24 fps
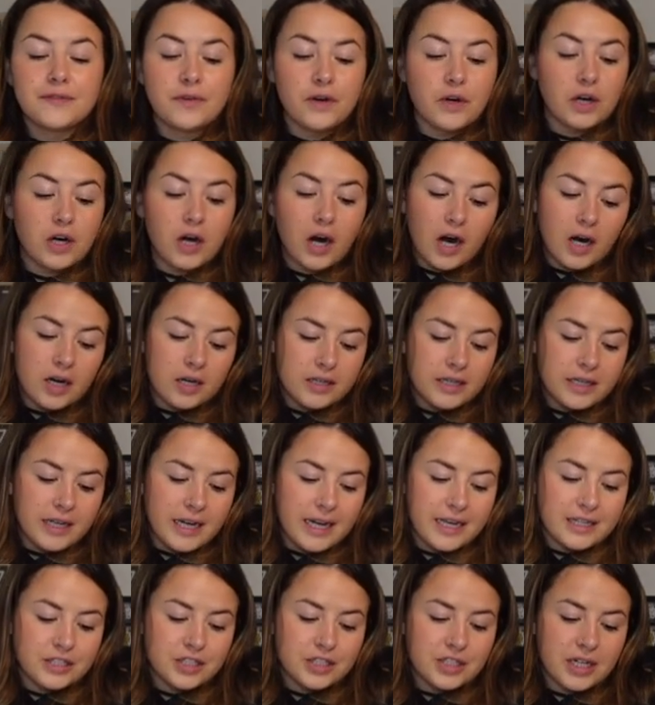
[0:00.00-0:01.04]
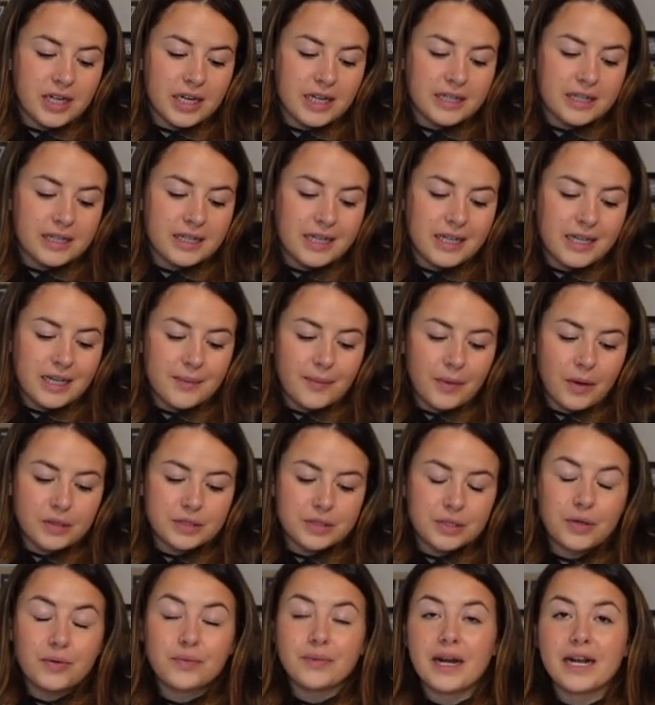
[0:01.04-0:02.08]
for Carly, and she got the
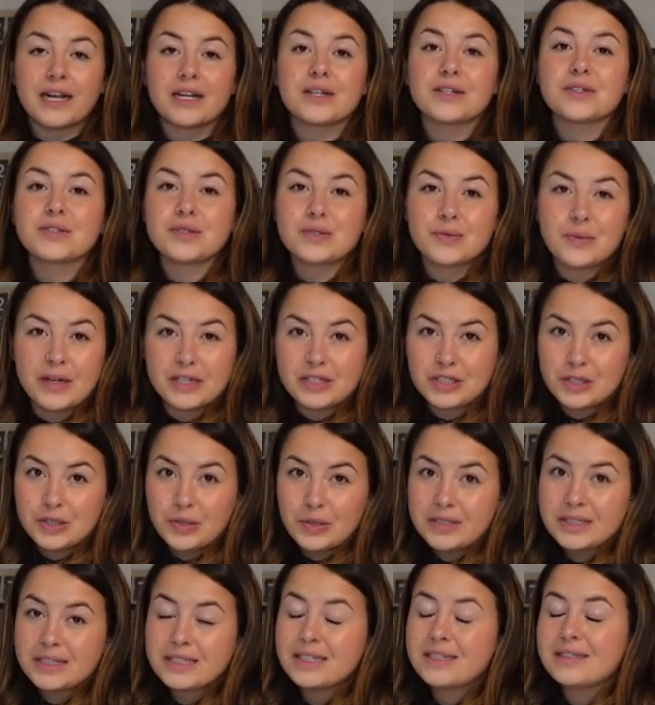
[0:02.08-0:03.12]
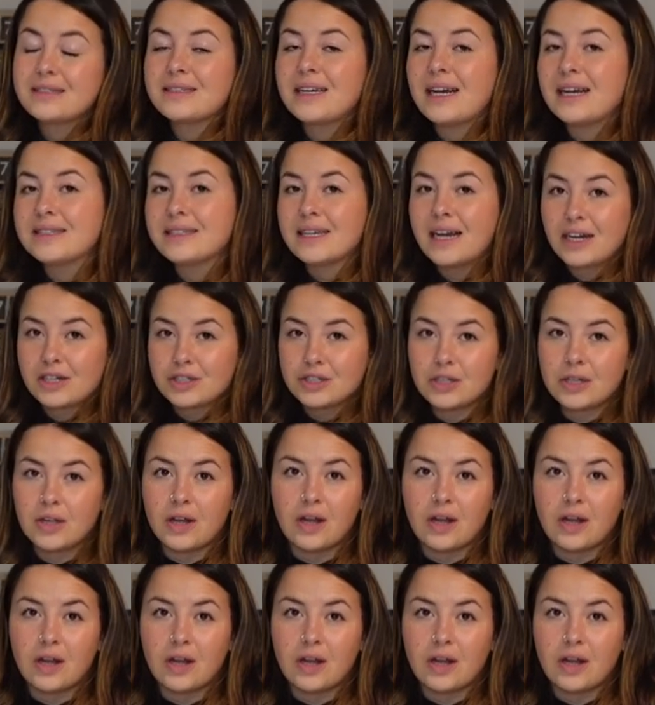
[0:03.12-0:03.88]
Emotional Wreck sweatshorts in a size extra